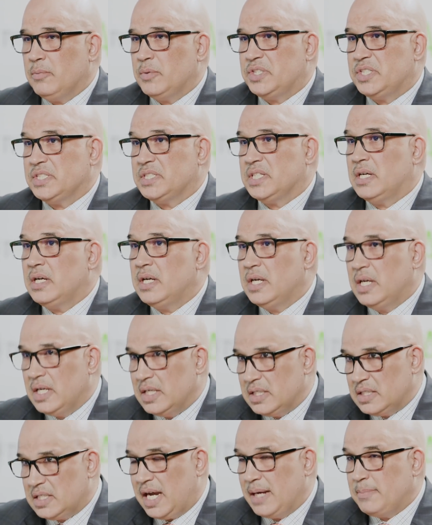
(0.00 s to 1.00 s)
which is a
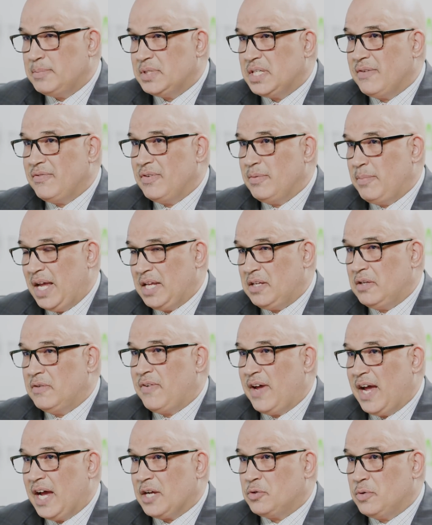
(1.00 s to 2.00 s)
Type 7
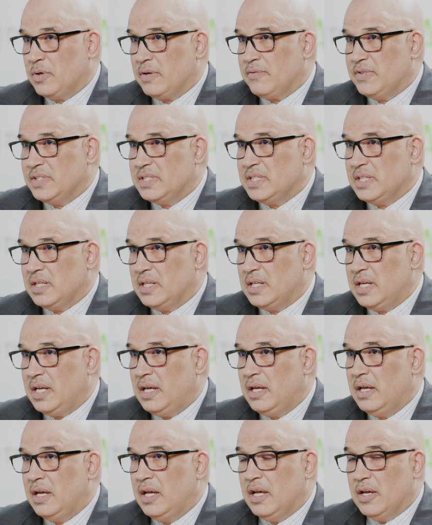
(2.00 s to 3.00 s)
manufacturing facility.